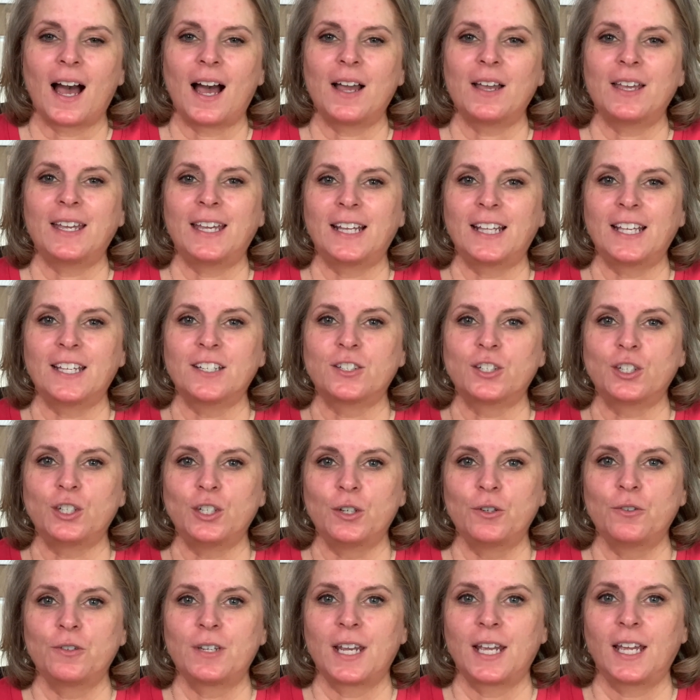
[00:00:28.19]
it is
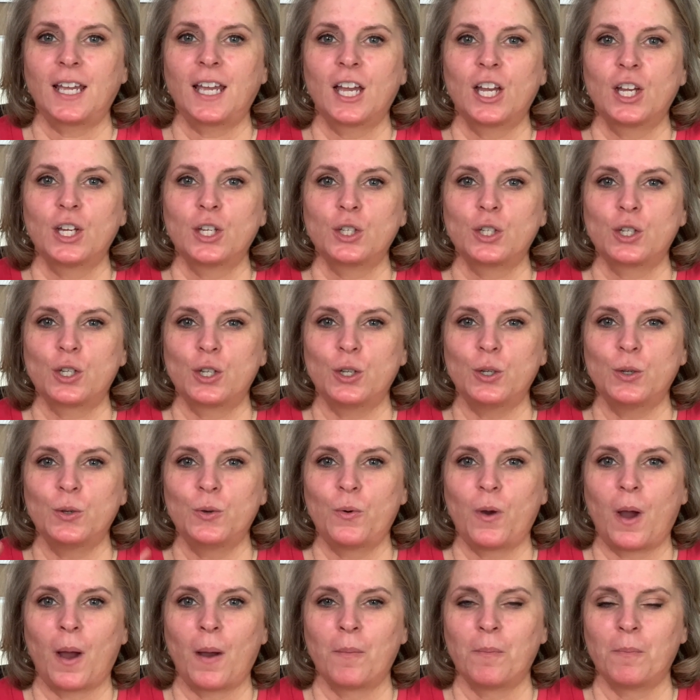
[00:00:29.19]
using
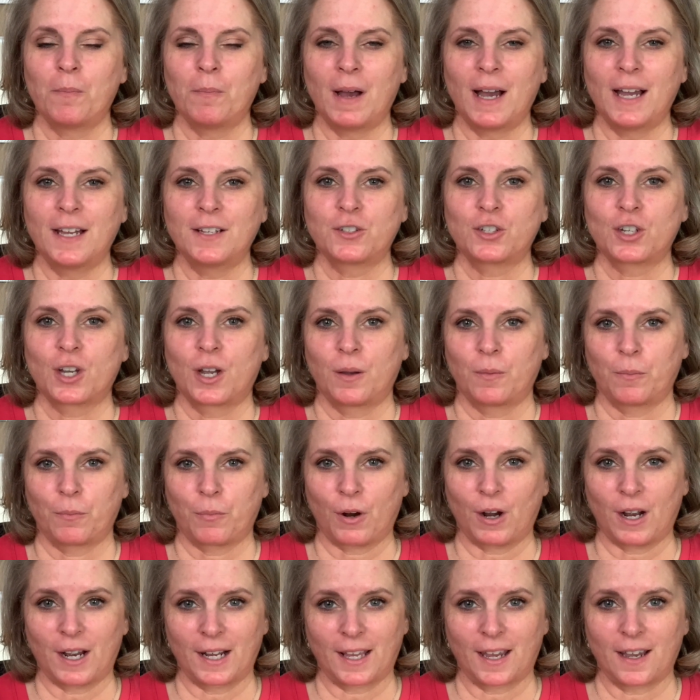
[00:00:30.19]
too much
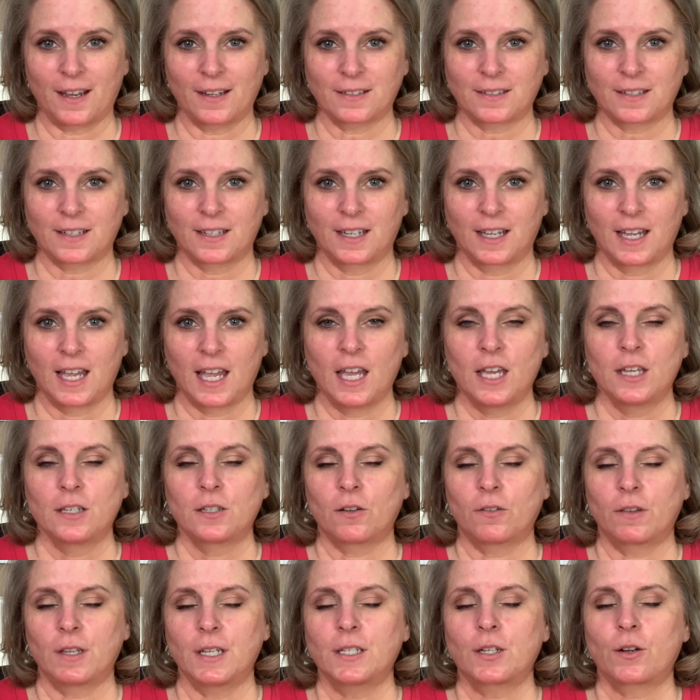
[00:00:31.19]
product.
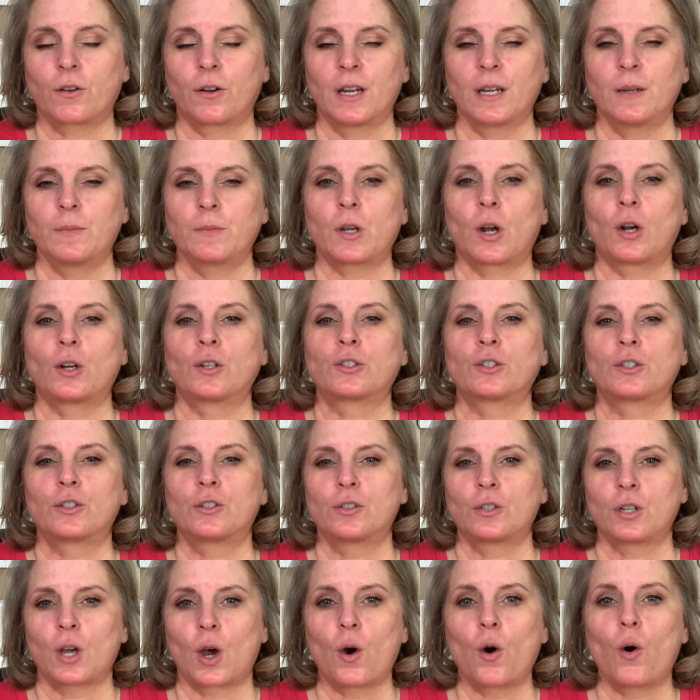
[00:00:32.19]
So these creams are
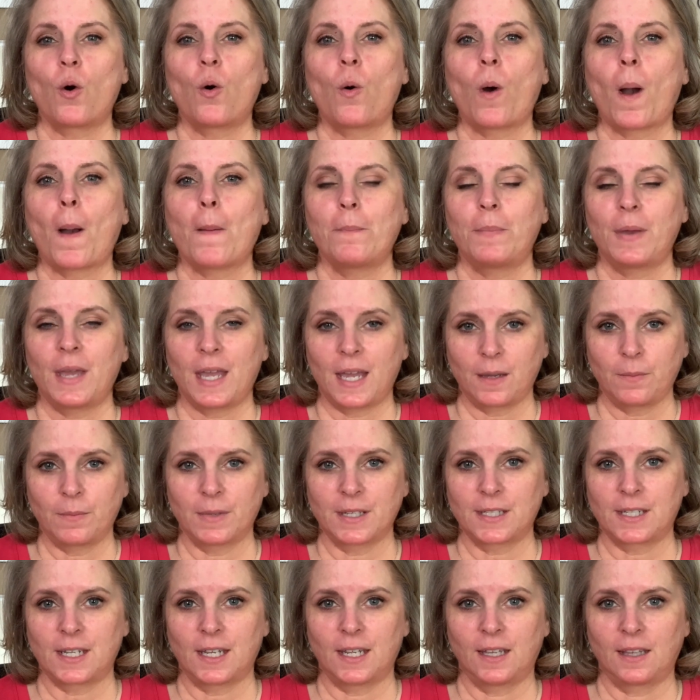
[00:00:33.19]
so
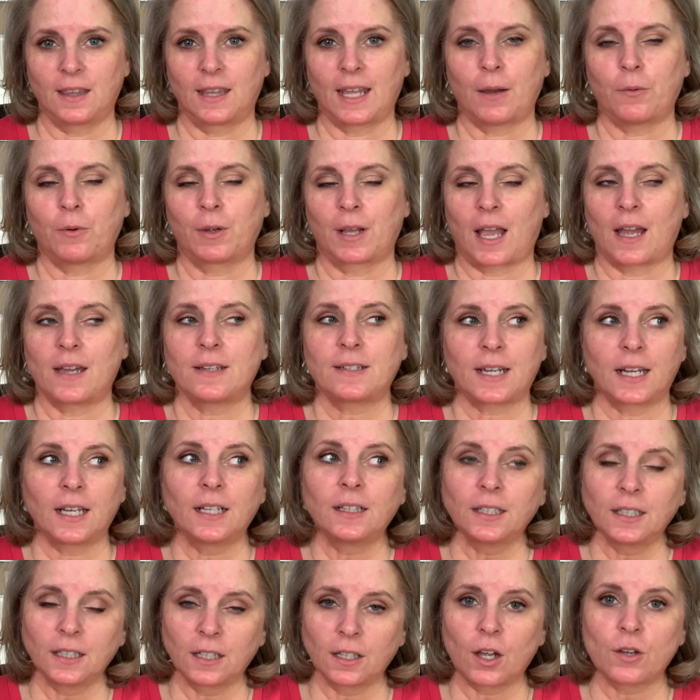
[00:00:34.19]
pigmented that when I say a
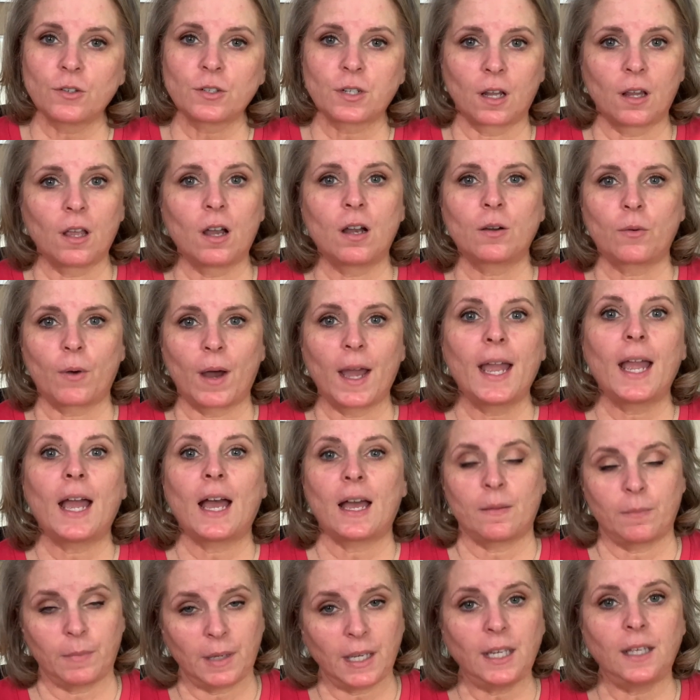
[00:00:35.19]
little goes a long way,
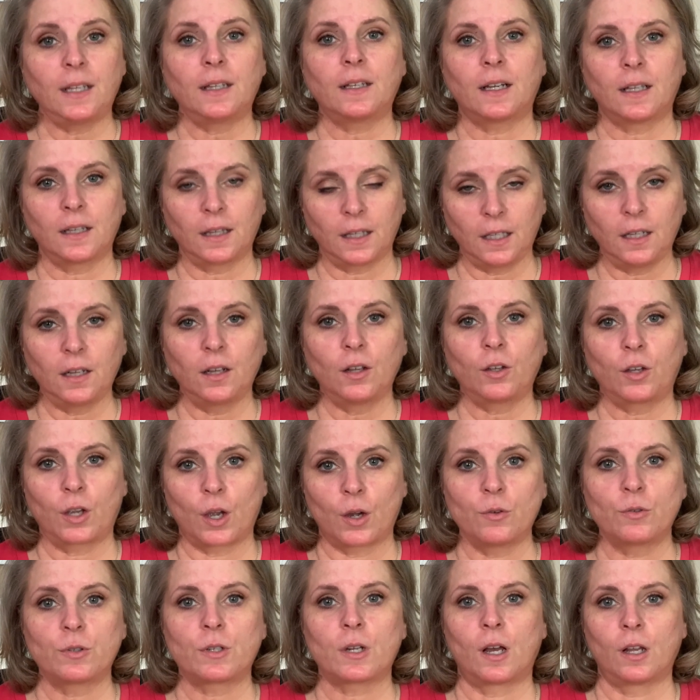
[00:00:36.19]
I mean a little
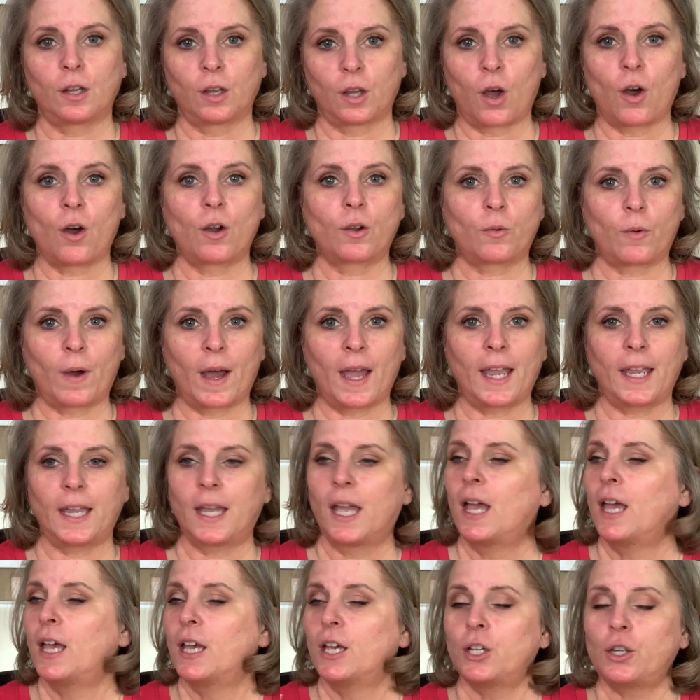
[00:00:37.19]
goes a long way.
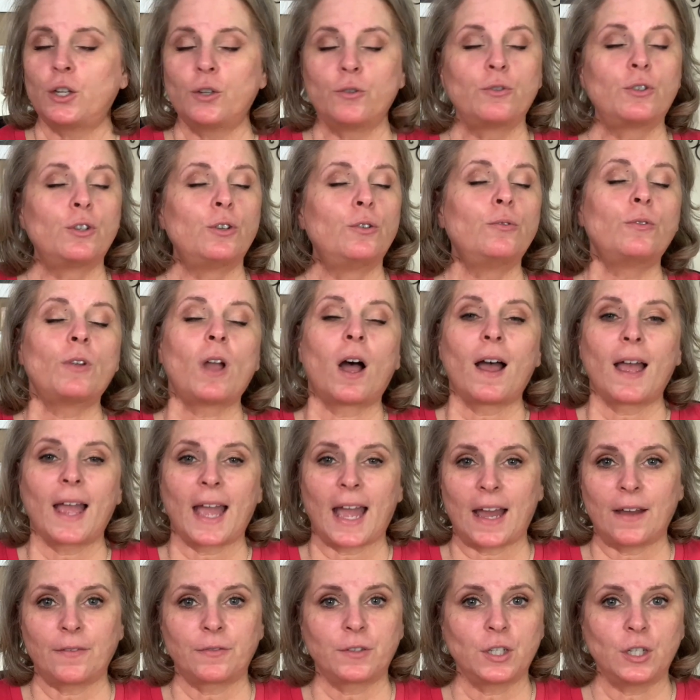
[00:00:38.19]
You do not
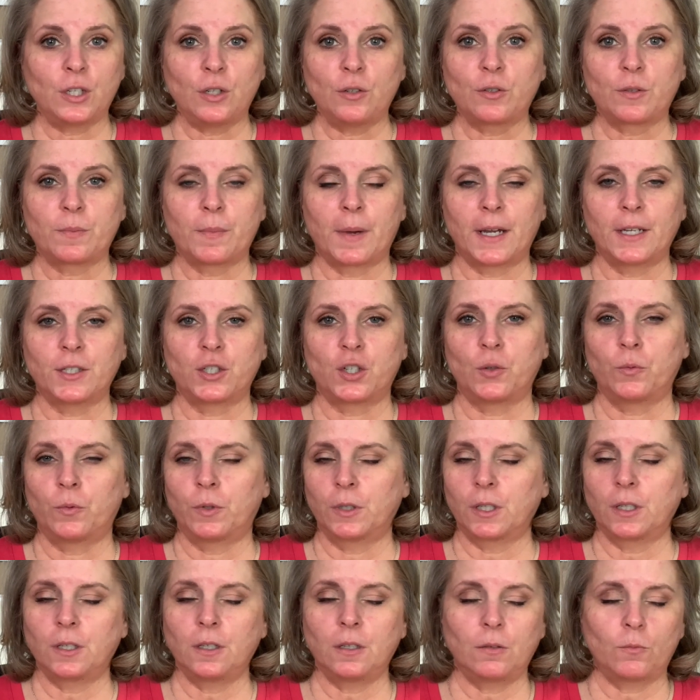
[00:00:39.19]
have to use much. You
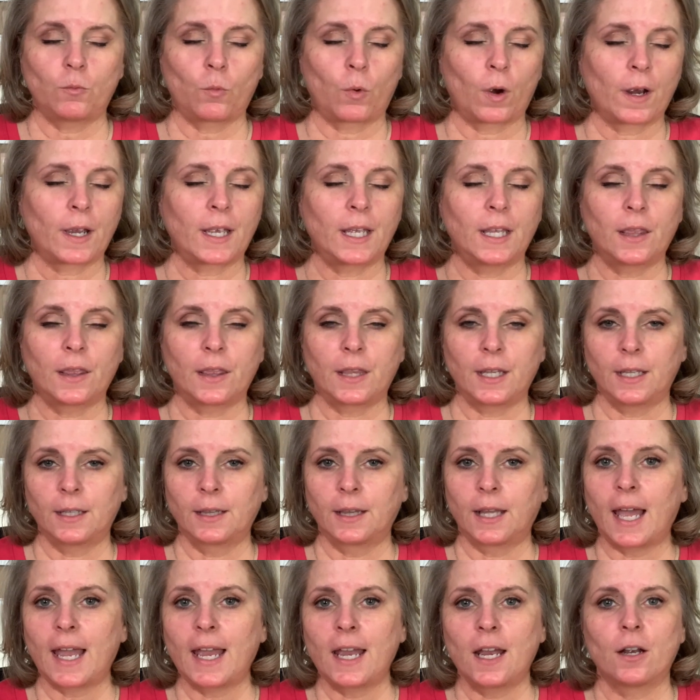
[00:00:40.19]
want to work in thin
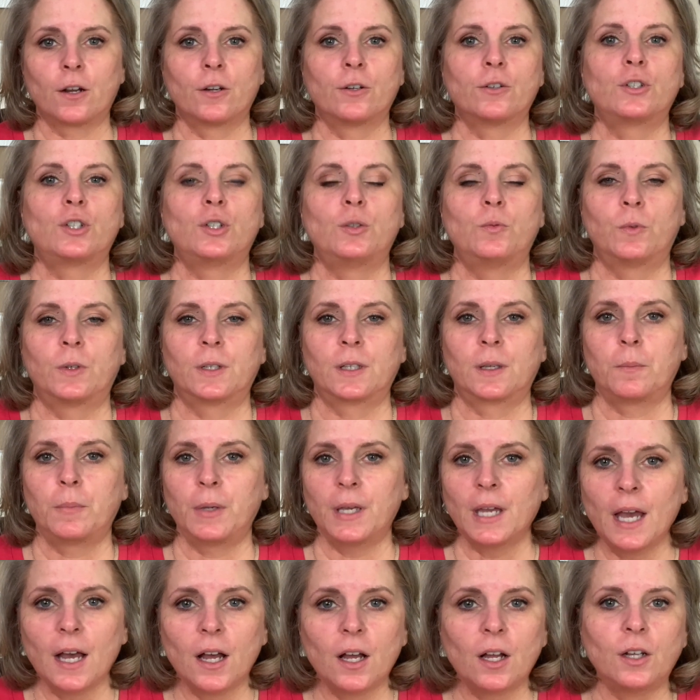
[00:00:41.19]
layers, you want to
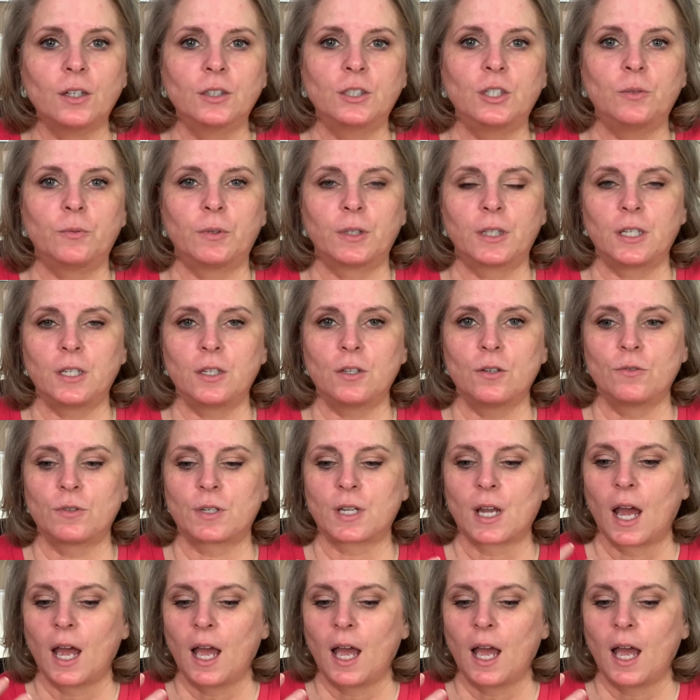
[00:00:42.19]
build, you want to use